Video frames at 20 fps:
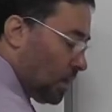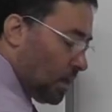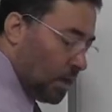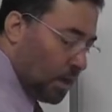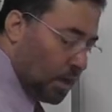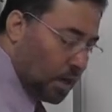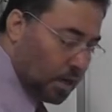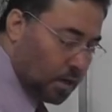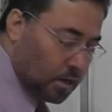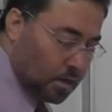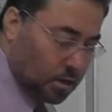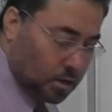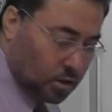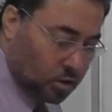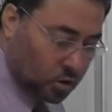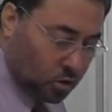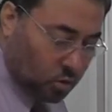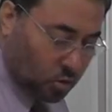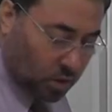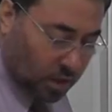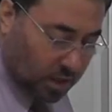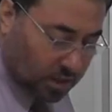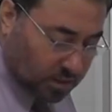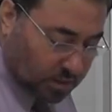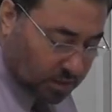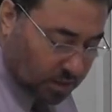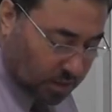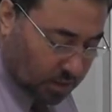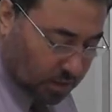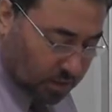And 2
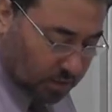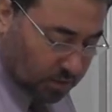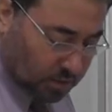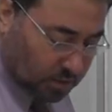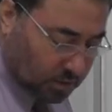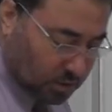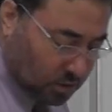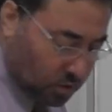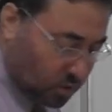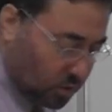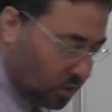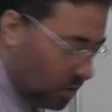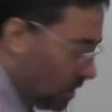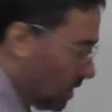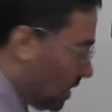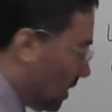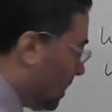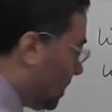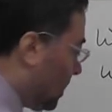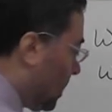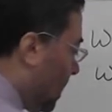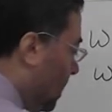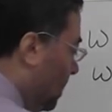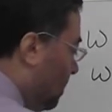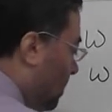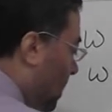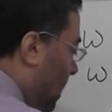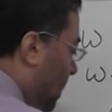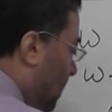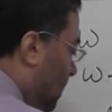less than this, so
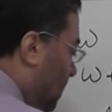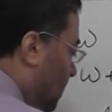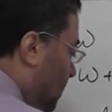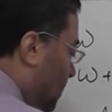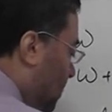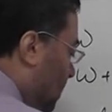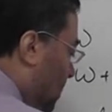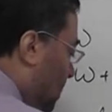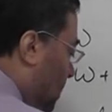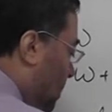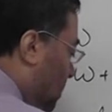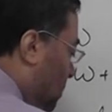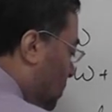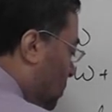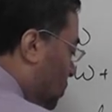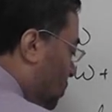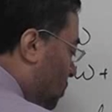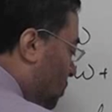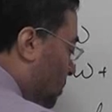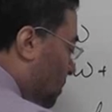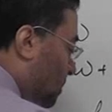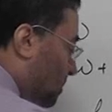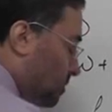8n minus 2.